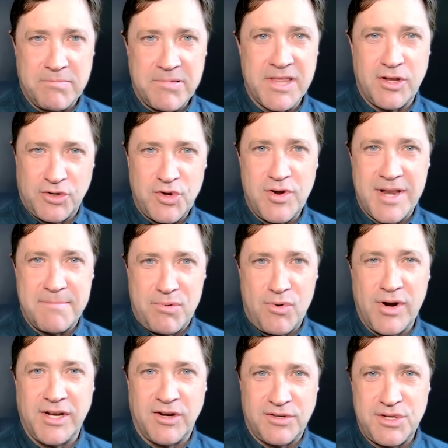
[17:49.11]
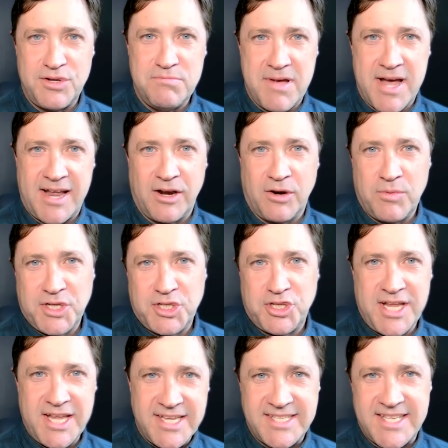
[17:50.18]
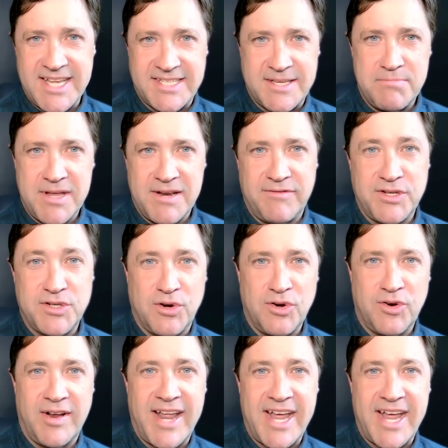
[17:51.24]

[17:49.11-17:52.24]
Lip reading: but they're doing a point or two better, which is this a bit of a turnaround? I